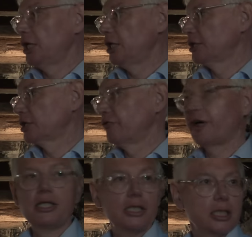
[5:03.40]
is a
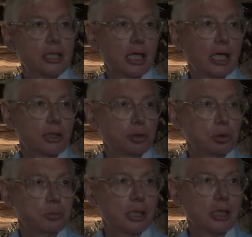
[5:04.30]
vanilla
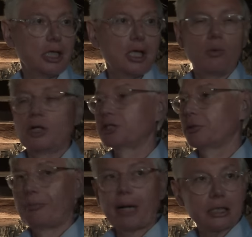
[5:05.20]
aroma. When
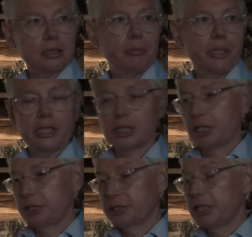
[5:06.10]
the barrel maker
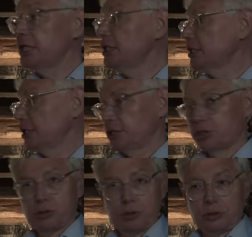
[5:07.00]
is heating the,